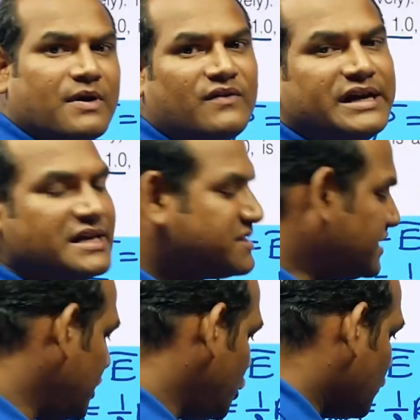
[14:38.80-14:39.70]
power
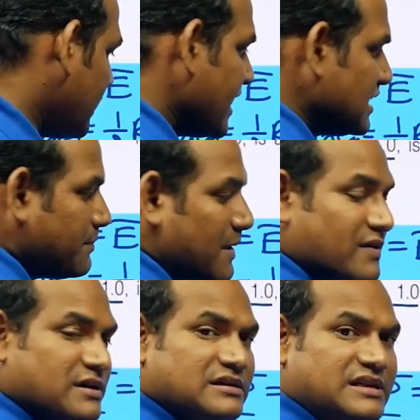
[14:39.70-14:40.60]
density you will get the
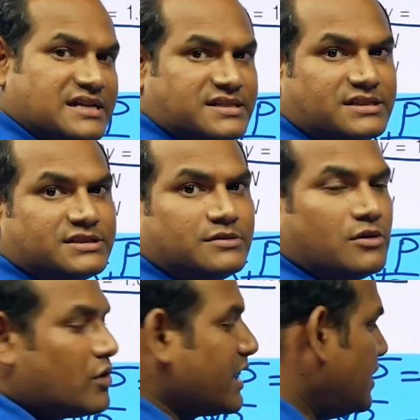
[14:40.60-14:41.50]
power that's it
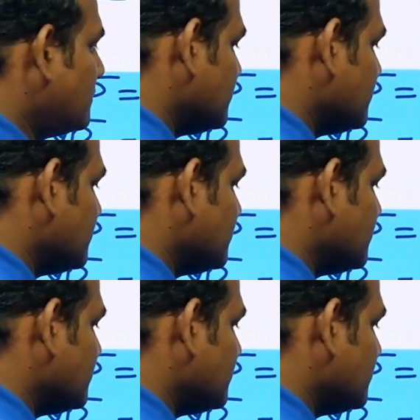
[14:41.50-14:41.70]
okay